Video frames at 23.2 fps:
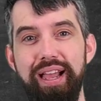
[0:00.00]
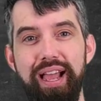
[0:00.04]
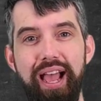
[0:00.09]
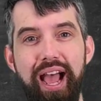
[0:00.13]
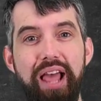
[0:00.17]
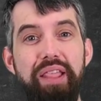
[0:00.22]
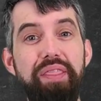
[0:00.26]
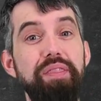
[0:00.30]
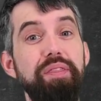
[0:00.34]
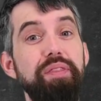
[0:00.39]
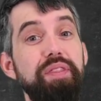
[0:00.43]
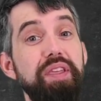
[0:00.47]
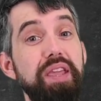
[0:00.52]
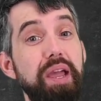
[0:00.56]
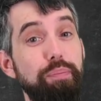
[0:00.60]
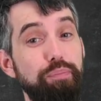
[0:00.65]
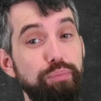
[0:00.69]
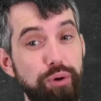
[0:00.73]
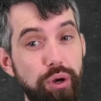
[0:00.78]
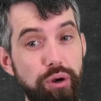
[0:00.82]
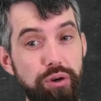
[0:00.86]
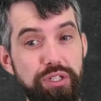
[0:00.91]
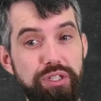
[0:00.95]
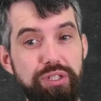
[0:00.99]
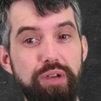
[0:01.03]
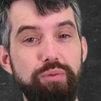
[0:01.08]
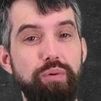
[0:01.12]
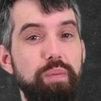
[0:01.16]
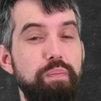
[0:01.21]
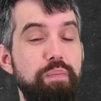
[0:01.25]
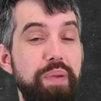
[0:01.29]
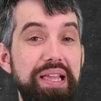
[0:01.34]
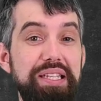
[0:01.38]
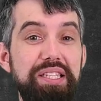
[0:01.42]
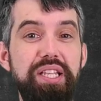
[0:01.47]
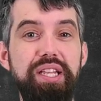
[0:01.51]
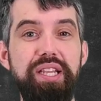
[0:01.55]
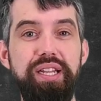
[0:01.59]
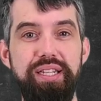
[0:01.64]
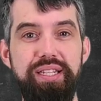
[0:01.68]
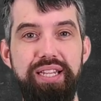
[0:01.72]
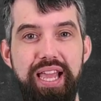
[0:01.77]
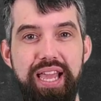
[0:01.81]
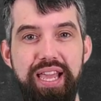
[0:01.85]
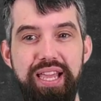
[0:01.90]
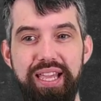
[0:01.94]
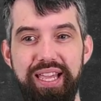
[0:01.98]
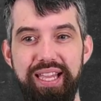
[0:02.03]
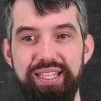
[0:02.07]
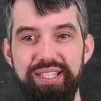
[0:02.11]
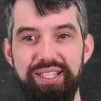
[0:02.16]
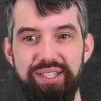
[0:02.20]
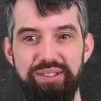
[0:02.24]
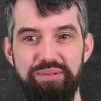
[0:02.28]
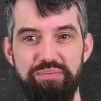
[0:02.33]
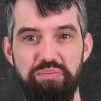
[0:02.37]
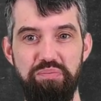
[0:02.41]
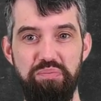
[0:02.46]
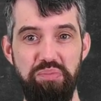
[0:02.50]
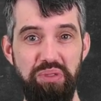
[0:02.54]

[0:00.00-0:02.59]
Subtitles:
And the approach that we're basically going to take is,